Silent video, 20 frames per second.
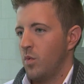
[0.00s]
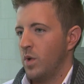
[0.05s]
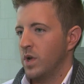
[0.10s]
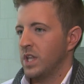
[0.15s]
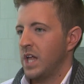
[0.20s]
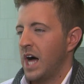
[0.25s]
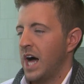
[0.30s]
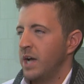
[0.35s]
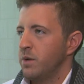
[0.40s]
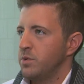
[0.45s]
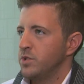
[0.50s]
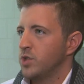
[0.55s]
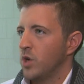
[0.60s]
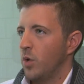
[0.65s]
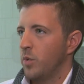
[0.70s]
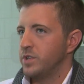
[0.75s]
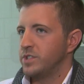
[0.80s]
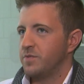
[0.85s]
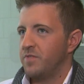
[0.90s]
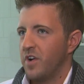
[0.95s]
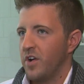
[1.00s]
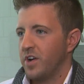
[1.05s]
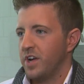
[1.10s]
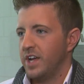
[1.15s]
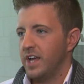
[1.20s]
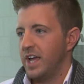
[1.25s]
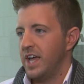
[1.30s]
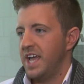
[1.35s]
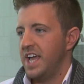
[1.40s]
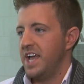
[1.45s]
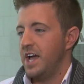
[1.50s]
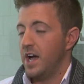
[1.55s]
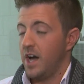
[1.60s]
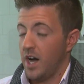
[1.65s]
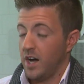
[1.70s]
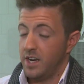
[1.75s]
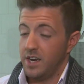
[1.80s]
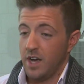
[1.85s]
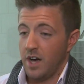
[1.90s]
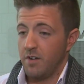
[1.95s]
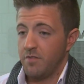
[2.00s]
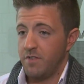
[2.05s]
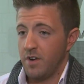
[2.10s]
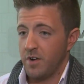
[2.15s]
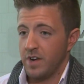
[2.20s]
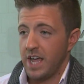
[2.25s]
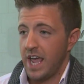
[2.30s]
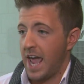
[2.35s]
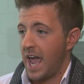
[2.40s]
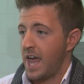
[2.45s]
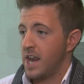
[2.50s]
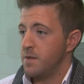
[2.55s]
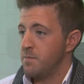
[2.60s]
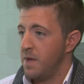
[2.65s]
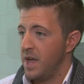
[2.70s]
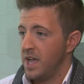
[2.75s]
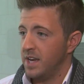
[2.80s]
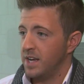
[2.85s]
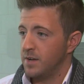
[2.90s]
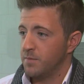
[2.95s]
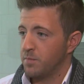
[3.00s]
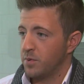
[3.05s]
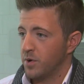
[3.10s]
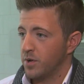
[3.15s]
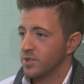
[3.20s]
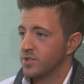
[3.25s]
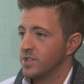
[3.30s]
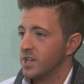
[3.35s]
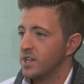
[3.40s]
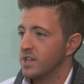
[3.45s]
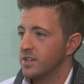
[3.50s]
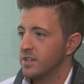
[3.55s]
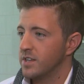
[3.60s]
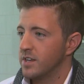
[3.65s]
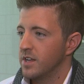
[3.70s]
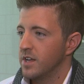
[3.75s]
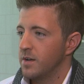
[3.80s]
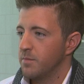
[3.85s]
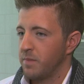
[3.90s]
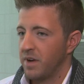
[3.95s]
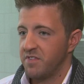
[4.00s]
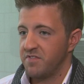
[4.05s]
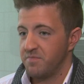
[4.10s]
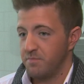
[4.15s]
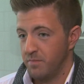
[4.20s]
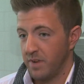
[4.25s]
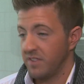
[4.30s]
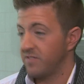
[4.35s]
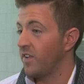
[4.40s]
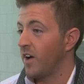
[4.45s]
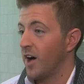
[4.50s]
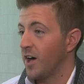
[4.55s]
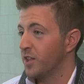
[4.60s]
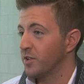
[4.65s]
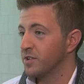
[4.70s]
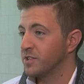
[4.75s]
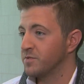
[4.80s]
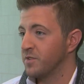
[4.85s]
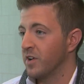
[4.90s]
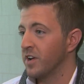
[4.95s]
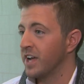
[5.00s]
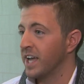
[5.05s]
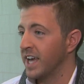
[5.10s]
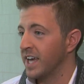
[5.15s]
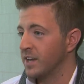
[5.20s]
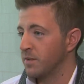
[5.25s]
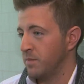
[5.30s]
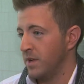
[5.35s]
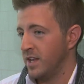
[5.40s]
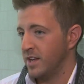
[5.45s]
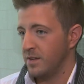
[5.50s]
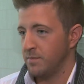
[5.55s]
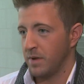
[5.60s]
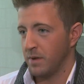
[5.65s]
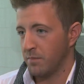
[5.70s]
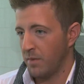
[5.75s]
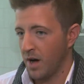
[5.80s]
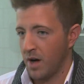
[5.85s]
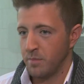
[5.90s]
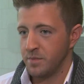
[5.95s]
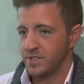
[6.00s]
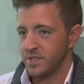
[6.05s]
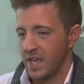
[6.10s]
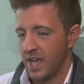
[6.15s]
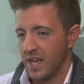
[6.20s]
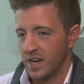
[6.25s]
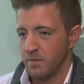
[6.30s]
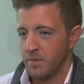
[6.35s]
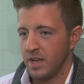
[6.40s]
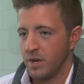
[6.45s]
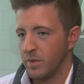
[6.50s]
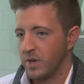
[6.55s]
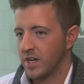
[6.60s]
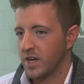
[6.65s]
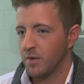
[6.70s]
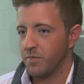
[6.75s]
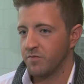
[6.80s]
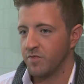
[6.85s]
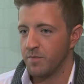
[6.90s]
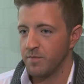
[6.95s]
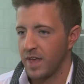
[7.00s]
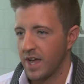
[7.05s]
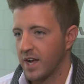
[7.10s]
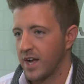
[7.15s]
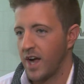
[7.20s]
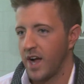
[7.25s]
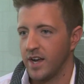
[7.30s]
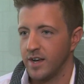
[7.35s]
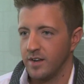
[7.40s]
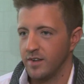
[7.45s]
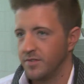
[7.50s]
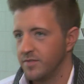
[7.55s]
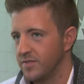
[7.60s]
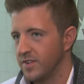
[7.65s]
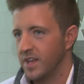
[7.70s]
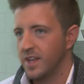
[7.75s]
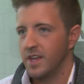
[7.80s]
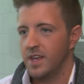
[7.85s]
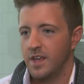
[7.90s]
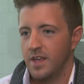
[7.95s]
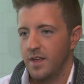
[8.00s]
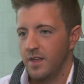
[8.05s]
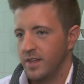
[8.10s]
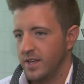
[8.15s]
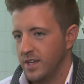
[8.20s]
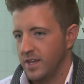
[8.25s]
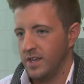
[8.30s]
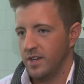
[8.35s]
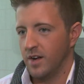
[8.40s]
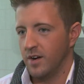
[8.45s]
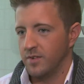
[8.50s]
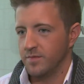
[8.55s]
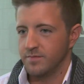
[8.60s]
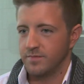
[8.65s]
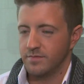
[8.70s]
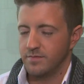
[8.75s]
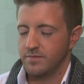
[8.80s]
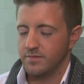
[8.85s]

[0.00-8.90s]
Well, I was always very an, a very animated person. My, my father is very animated. My mom is animated. We come from that kind of, you know,